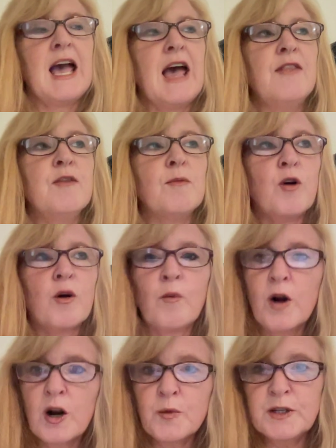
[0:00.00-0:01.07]
And the more
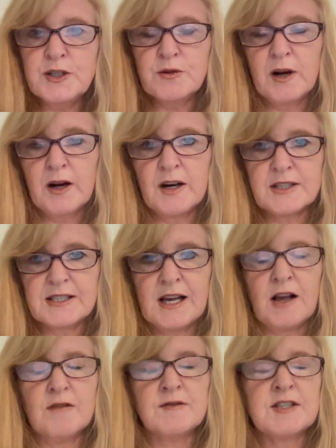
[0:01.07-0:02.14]
work we do on
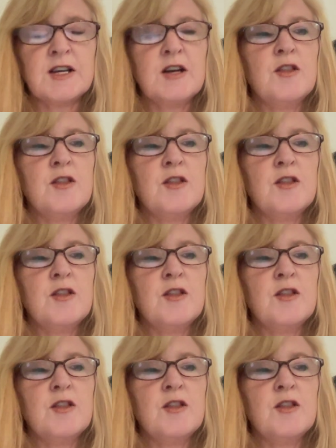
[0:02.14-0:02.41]
ourselves,